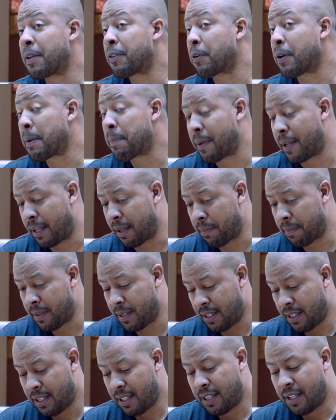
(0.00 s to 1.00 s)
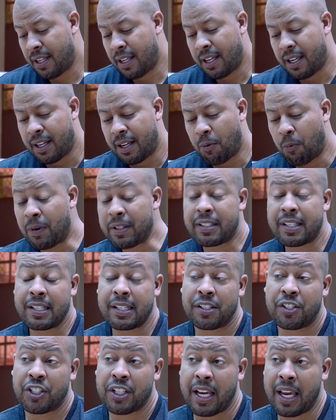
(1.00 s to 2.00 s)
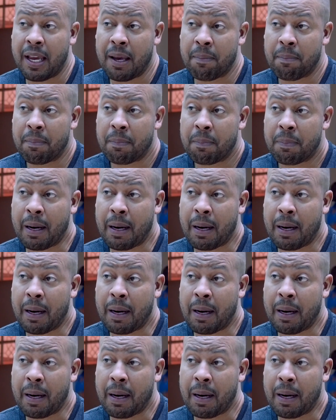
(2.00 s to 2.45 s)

to 3 p.m. Went to the gym